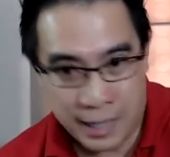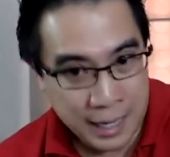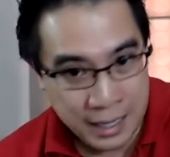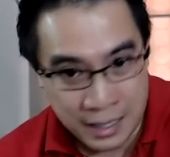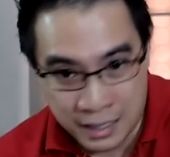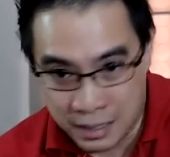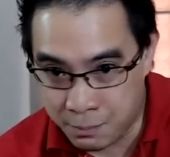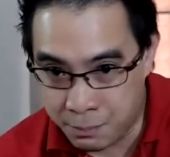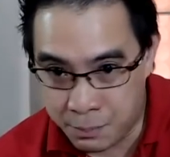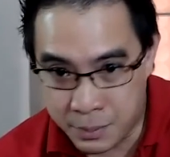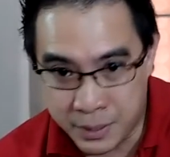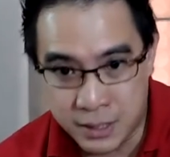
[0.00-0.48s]

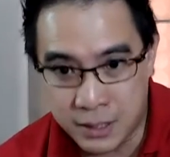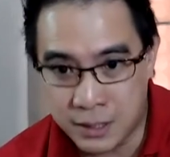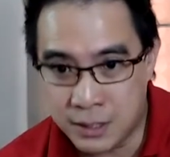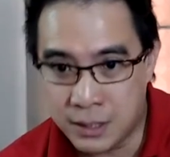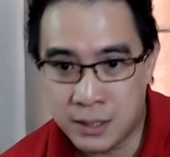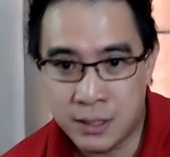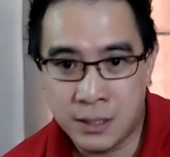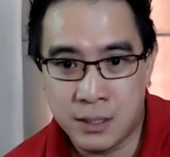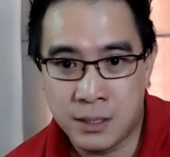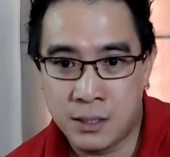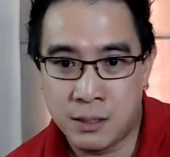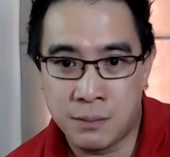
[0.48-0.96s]
any
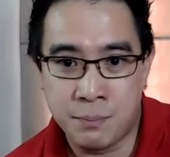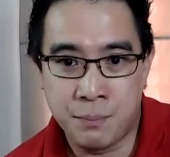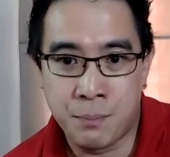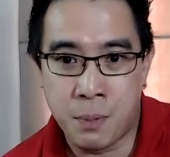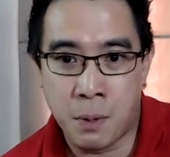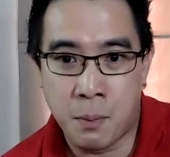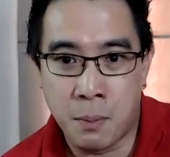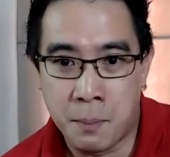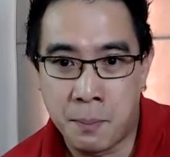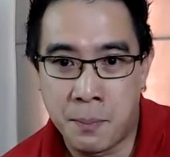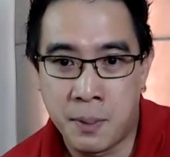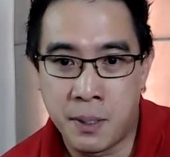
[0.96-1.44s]
business
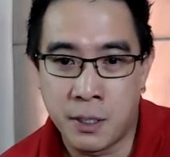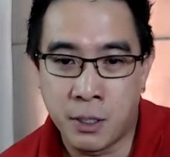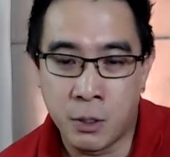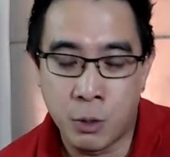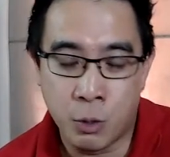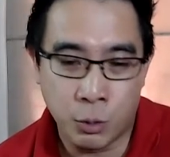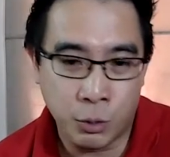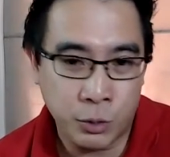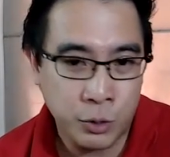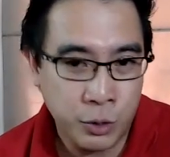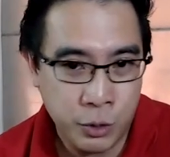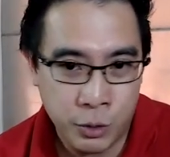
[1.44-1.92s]
probably
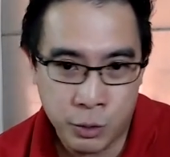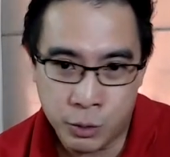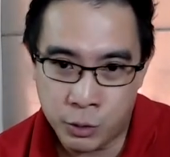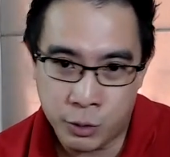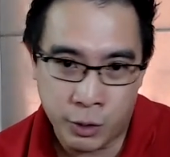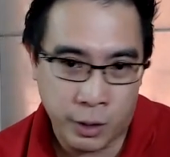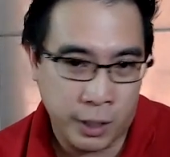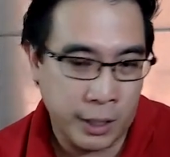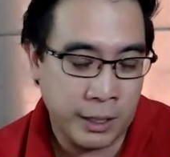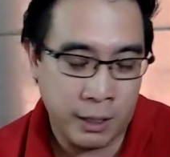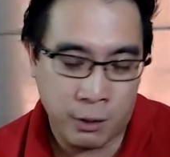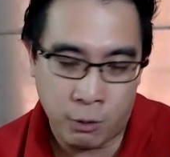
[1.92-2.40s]
goes
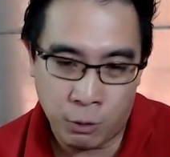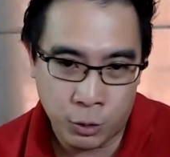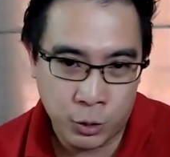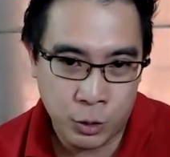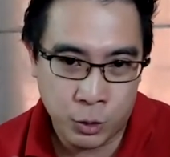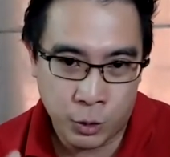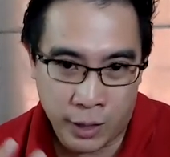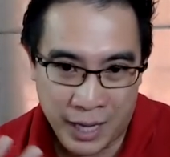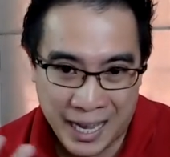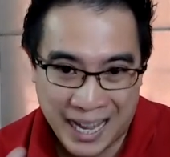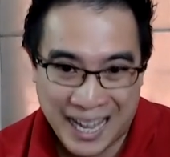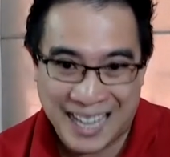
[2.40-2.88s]
through and
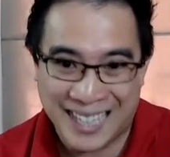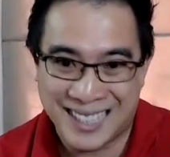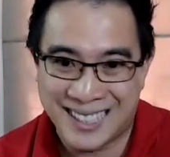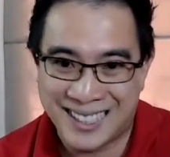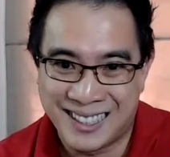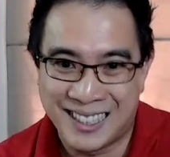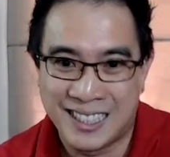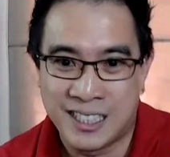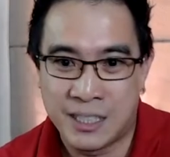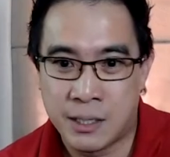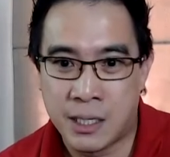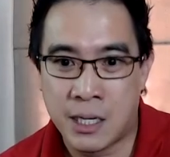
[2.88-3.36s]
also
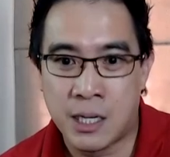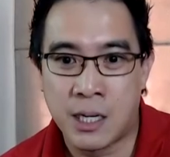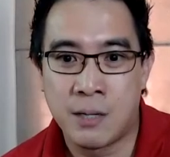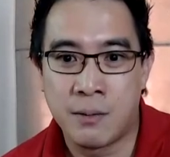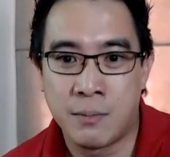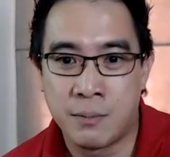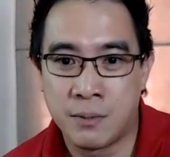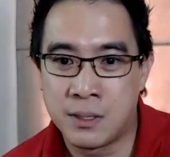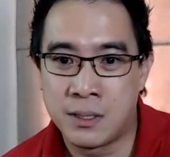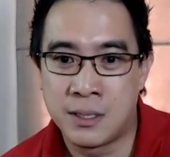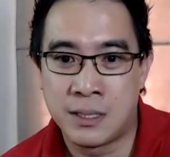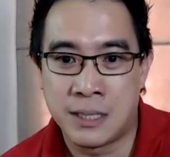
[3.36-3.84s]
has this
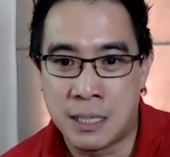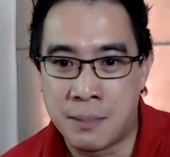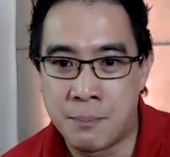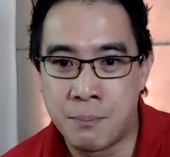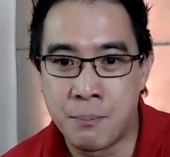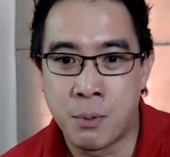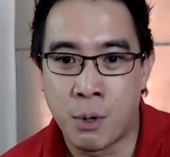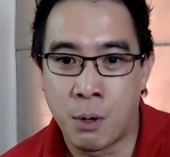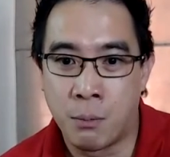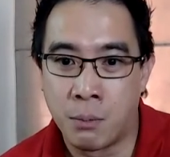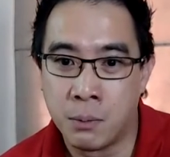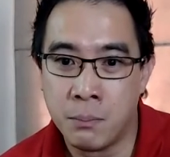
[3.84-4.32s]

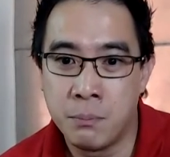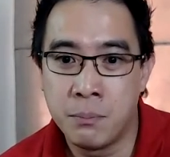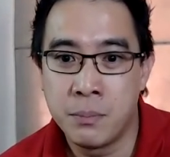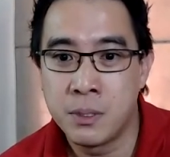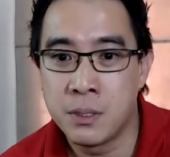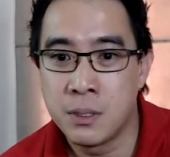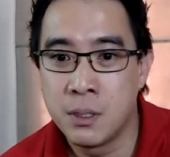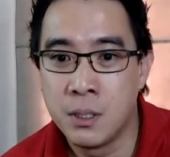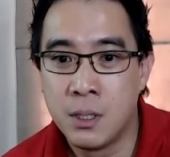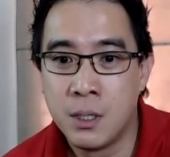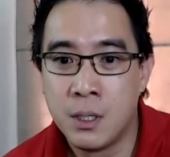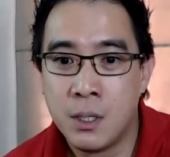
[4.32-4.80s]
same
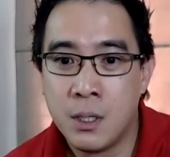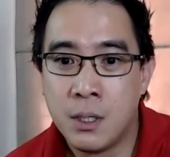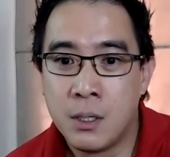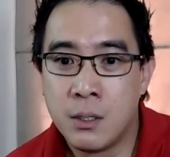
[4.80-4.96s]
problems.